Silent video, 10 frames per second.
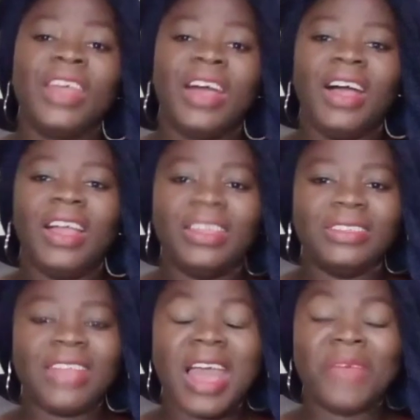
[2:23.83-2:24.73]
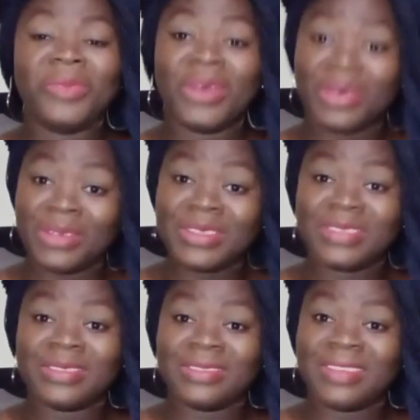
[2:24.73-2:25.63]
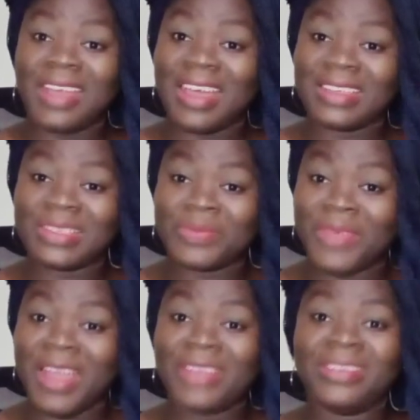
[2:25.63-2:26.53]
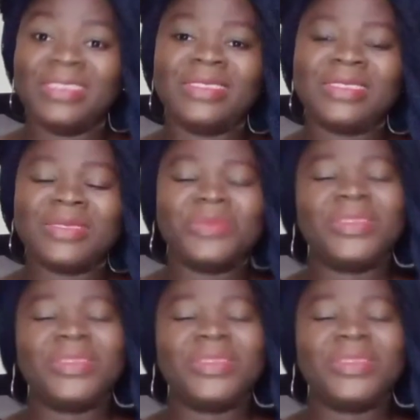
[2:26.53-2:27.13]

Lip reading: And I'm also aspiring to